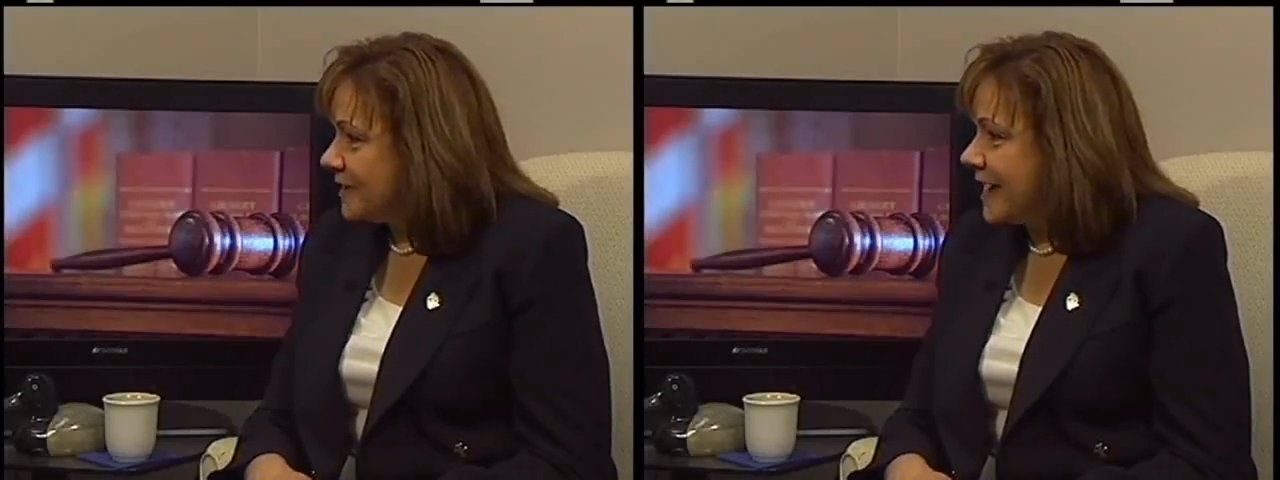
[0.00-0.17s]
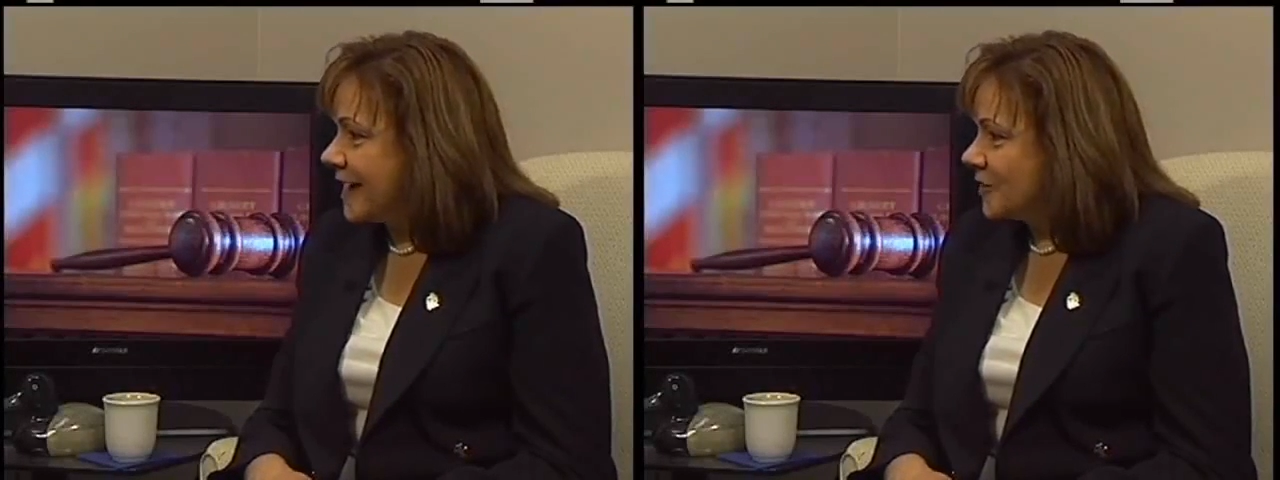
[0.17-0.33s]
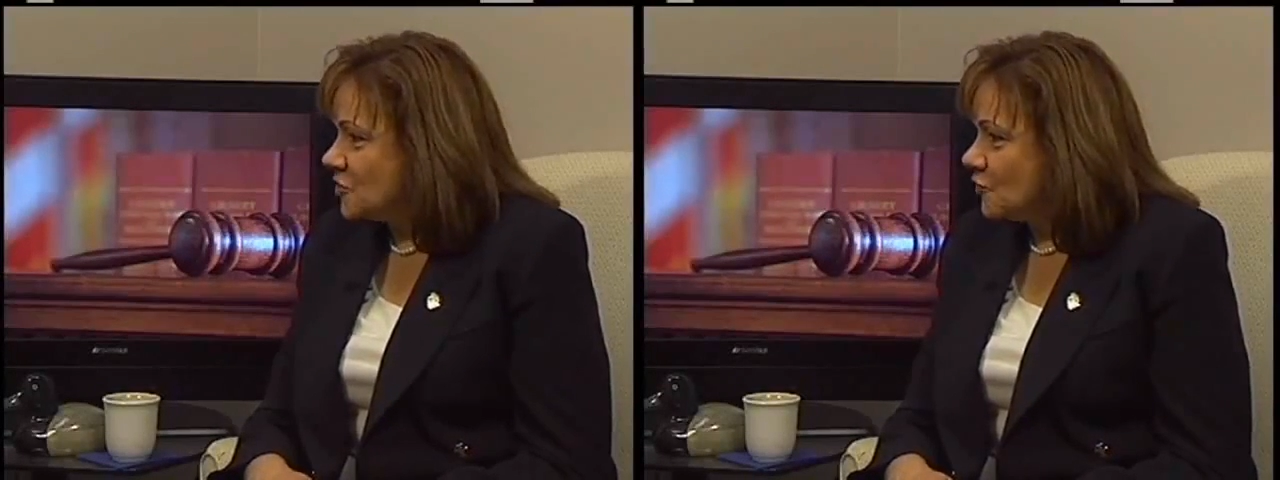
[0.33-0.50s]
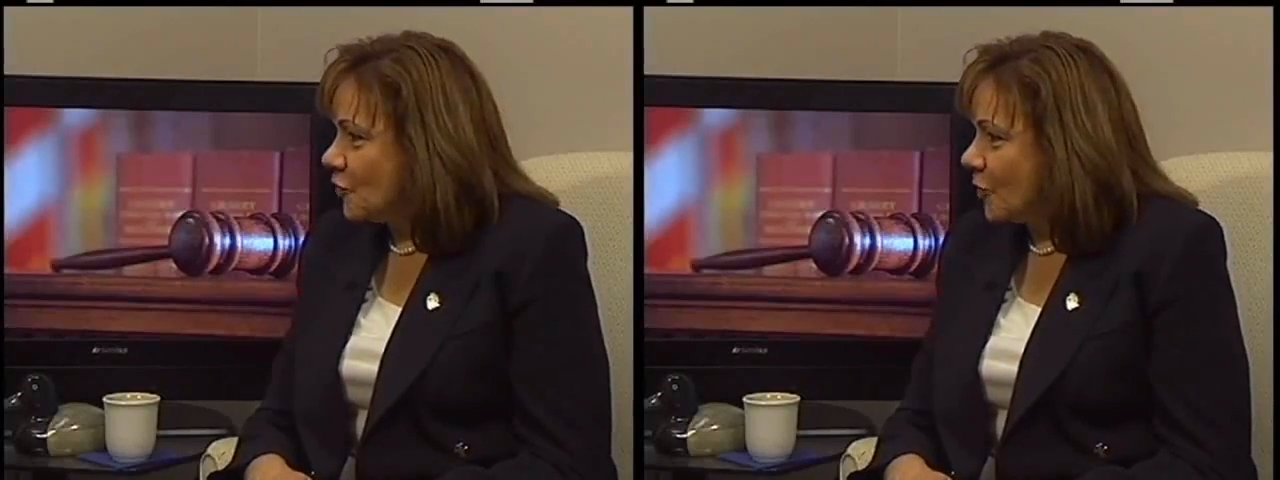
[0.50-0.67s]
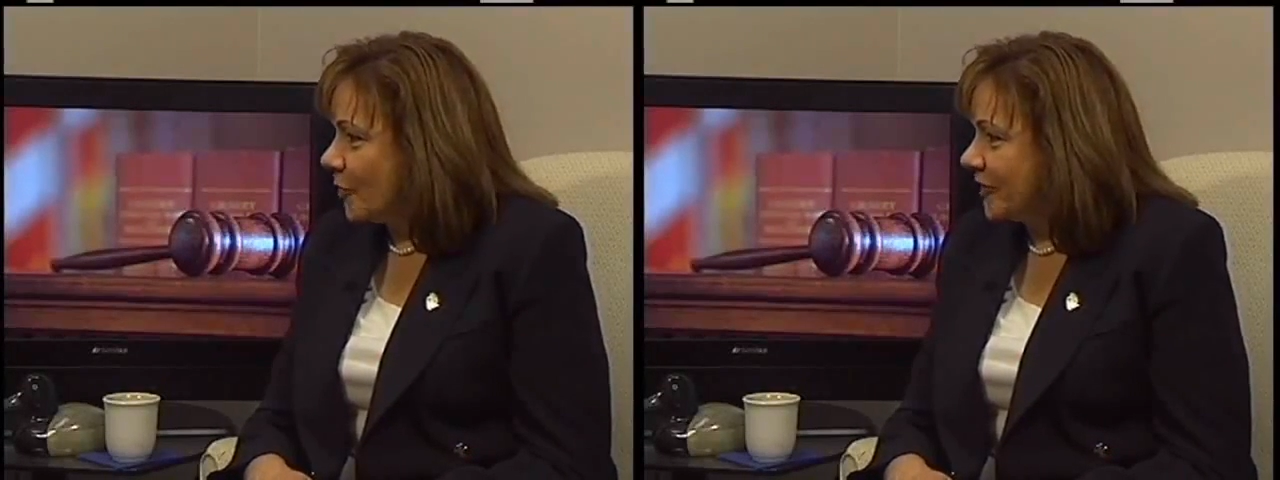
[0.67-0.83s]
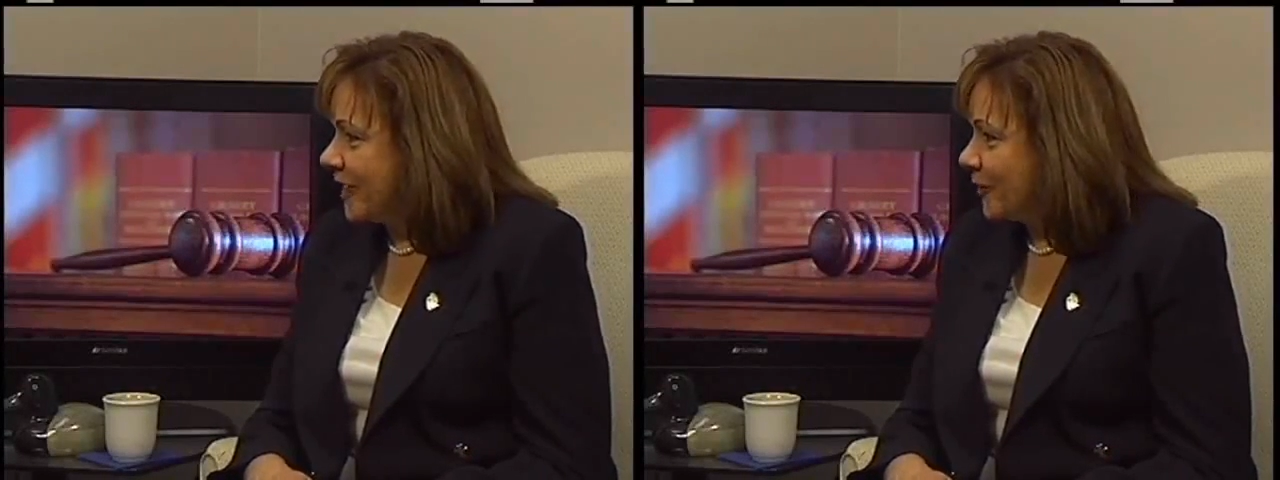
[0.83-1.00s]
knowledge
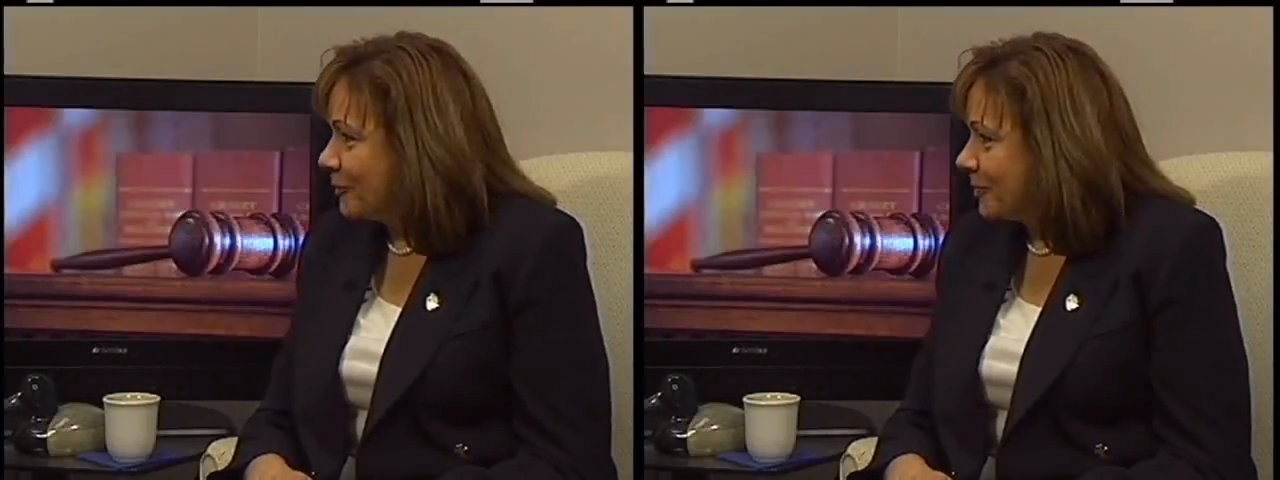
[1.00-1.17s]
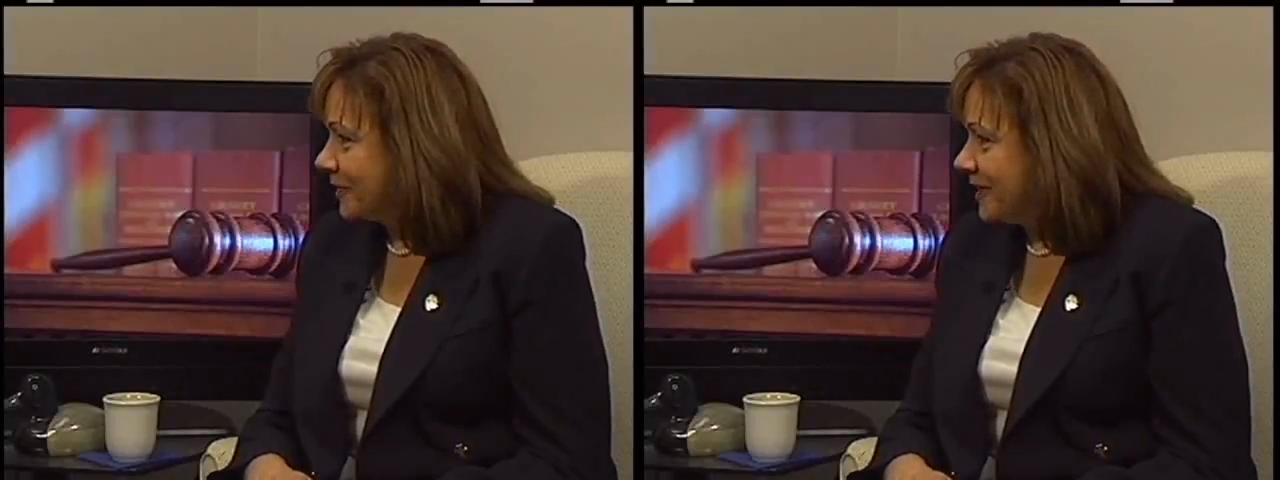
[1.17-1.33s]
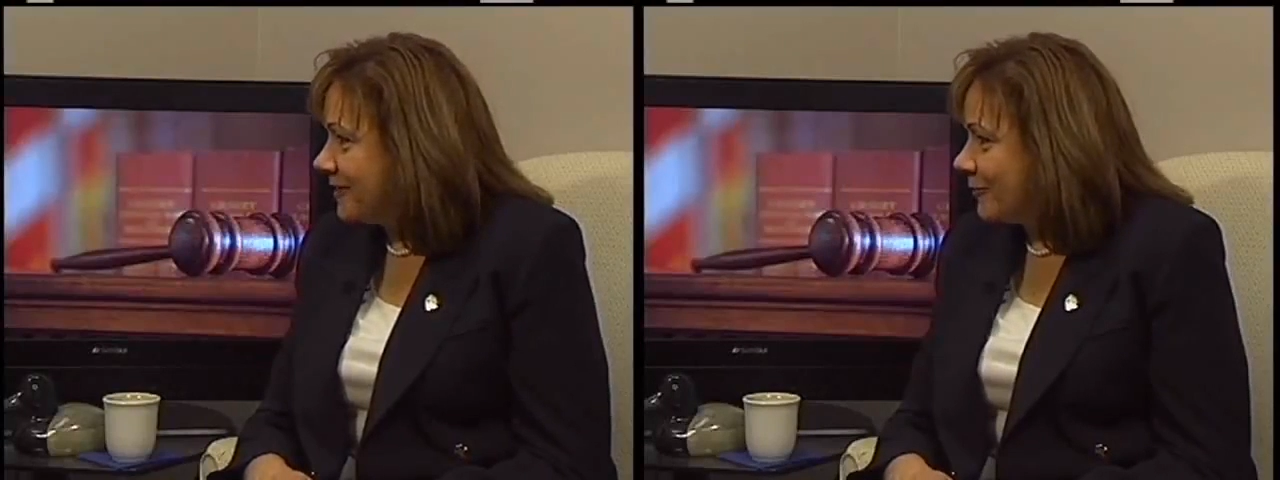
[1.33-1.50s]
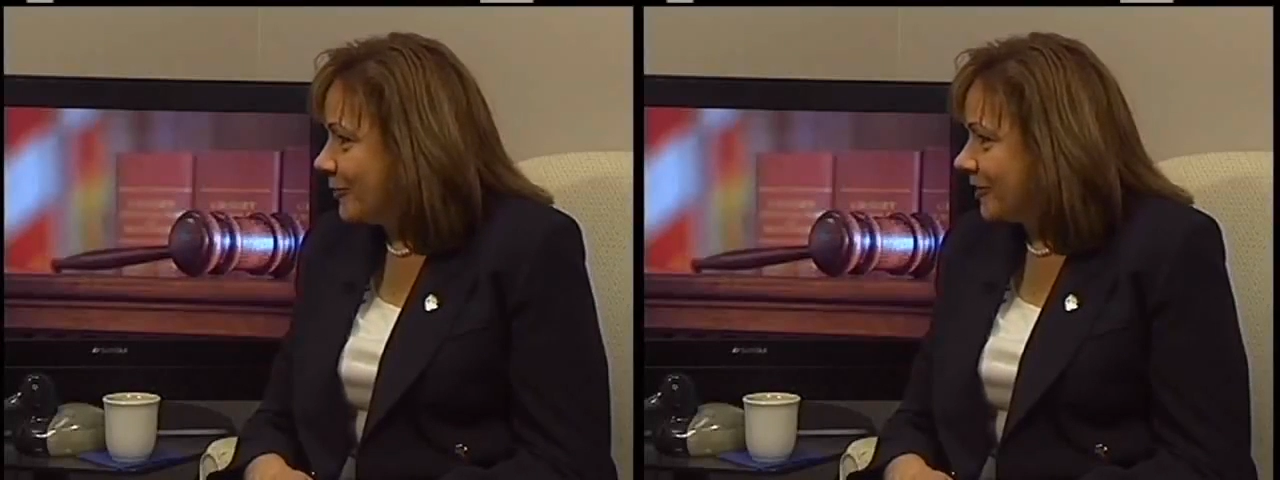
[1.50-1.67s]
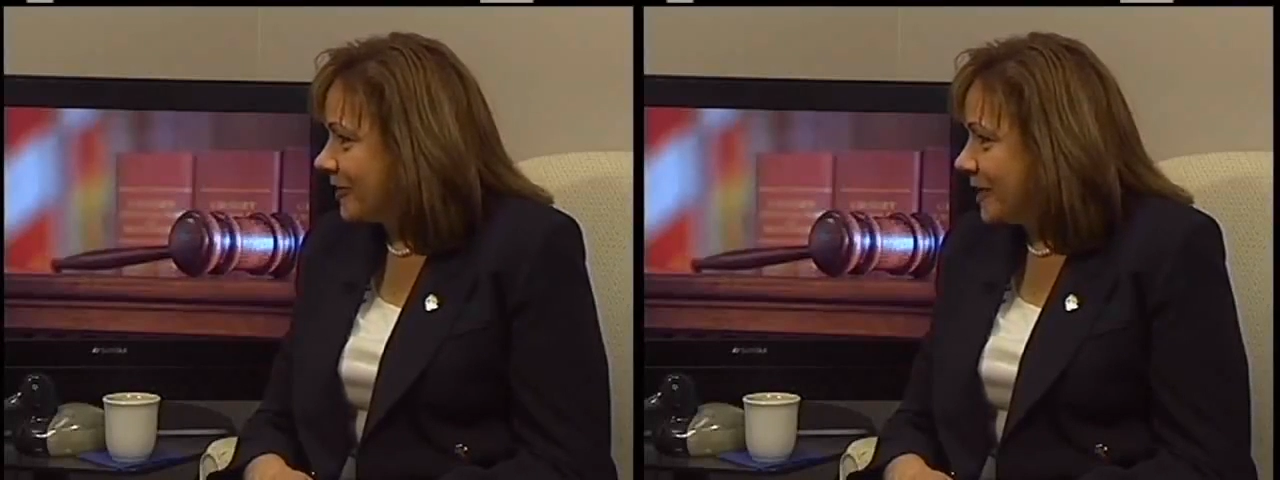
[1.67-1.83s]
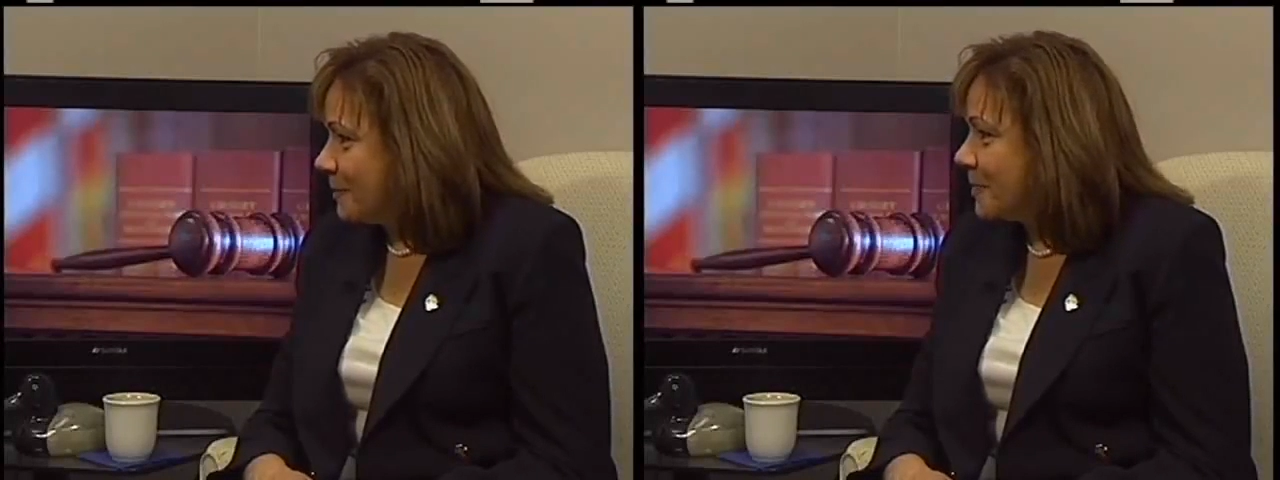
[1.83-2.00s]
forward i don't believe
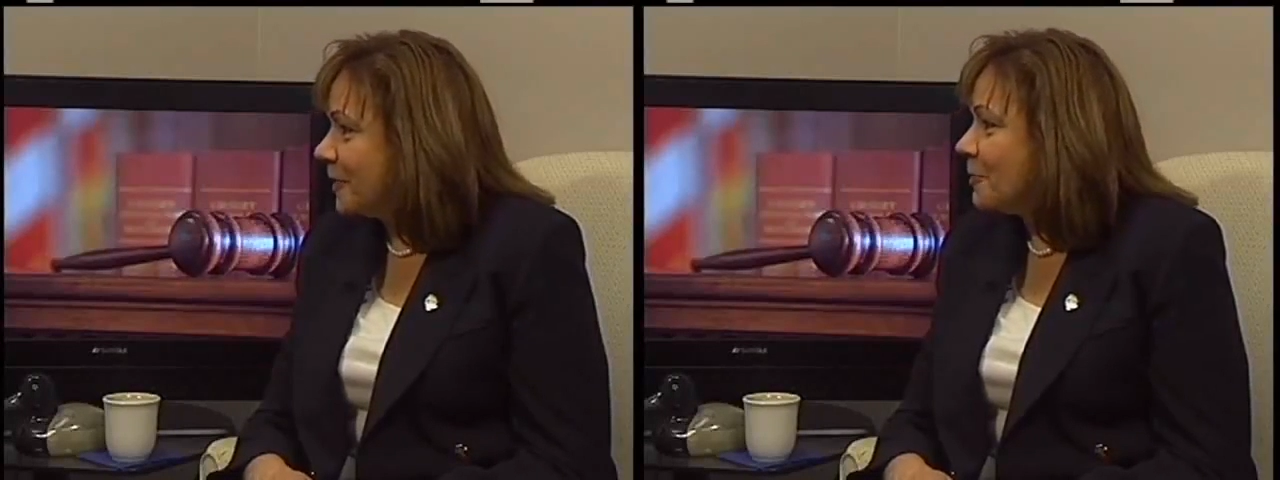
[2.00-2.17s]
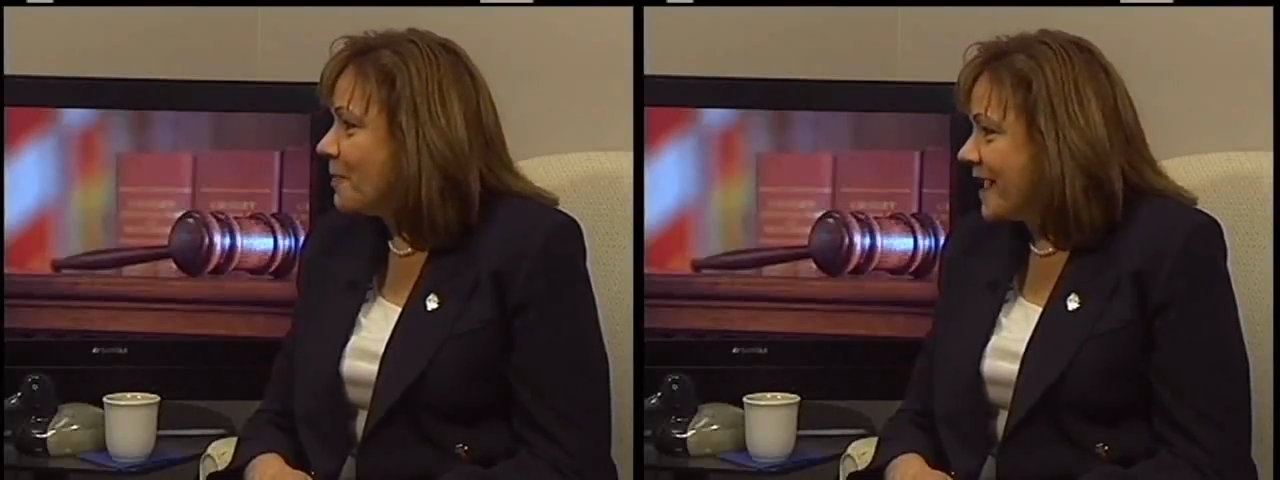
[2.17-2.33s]
we'll get a bill